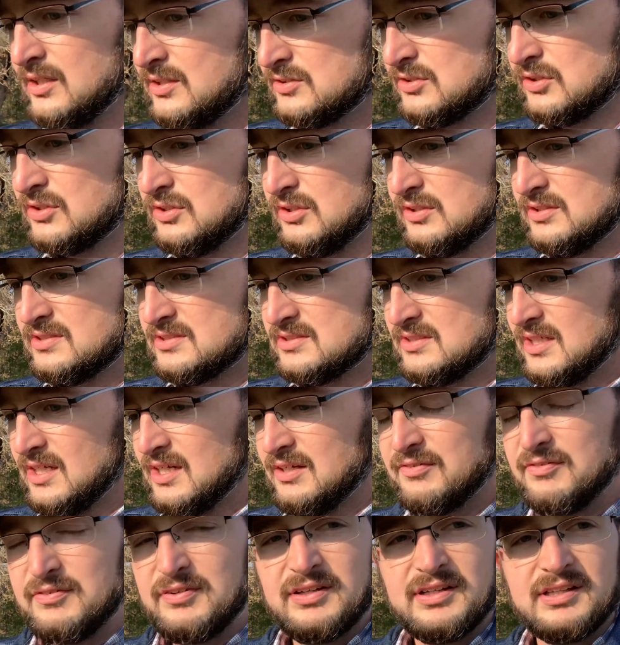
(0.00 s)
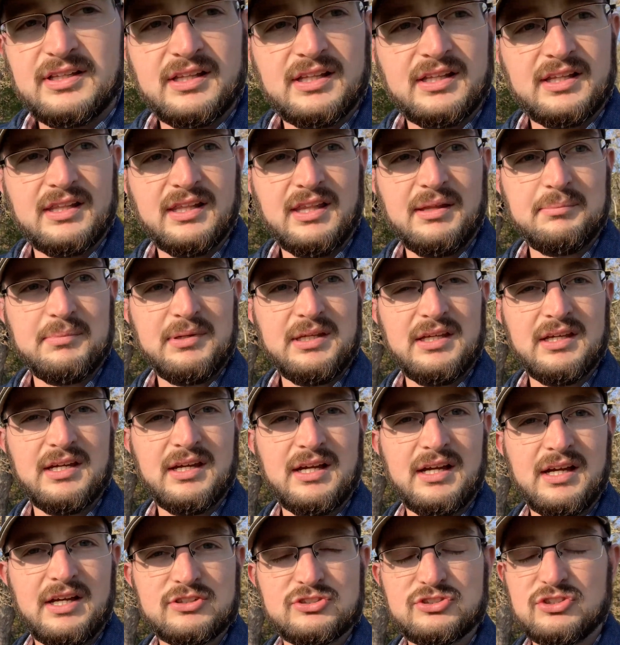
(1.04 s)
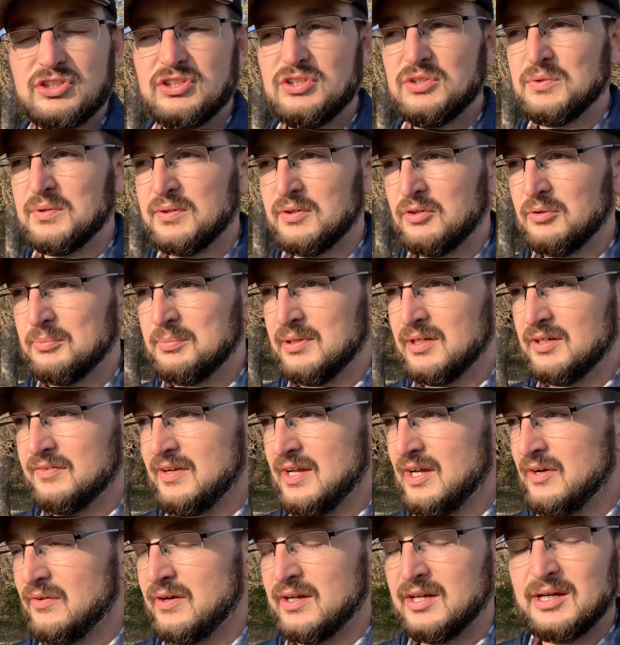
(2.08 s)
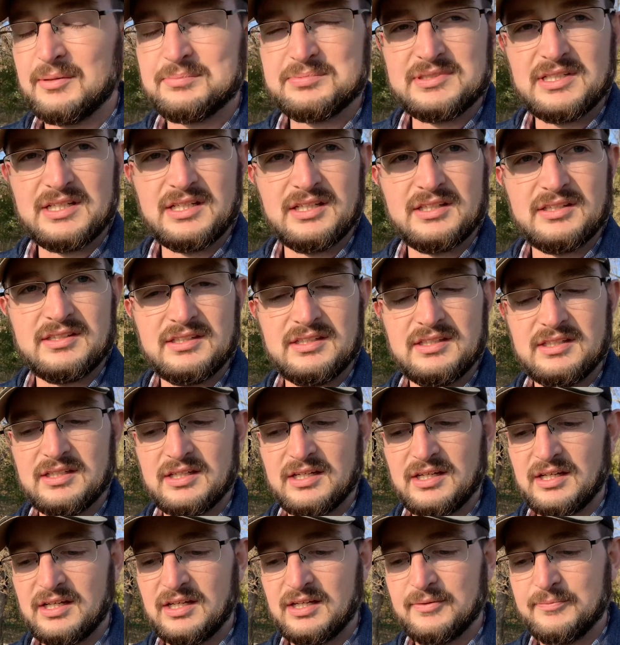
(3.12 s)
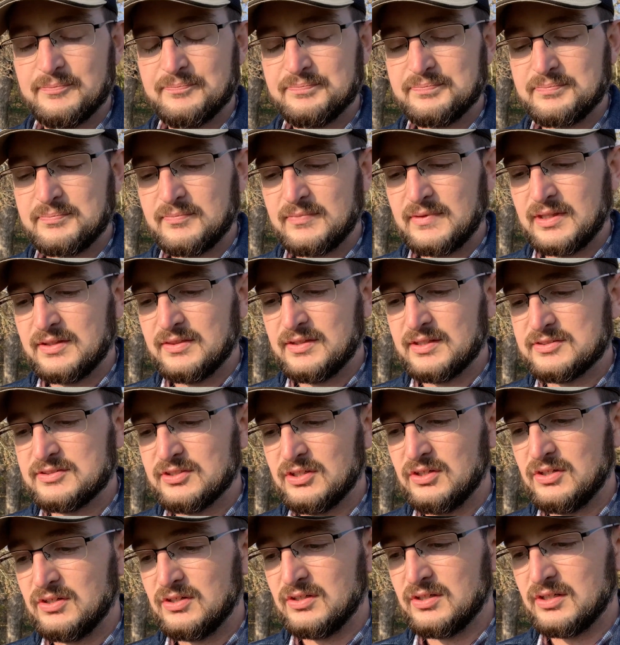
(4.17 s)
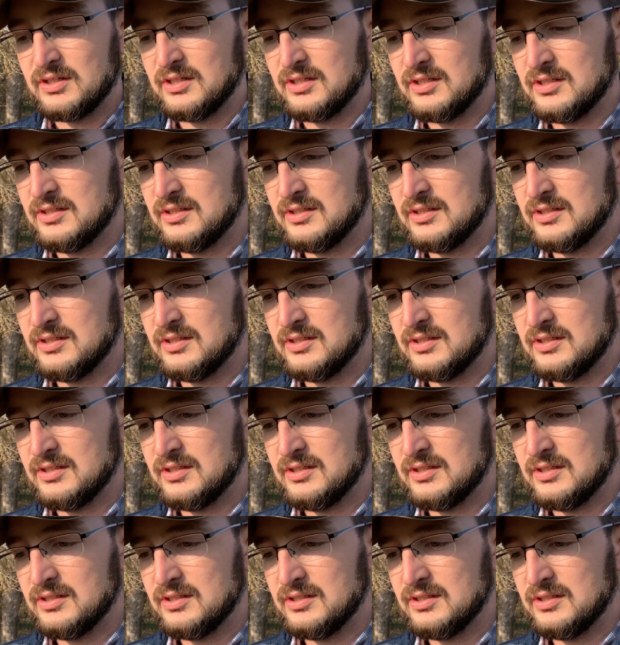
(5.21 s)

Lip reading: good stuff. Let me, I'll show you a little bit of how I updated the dog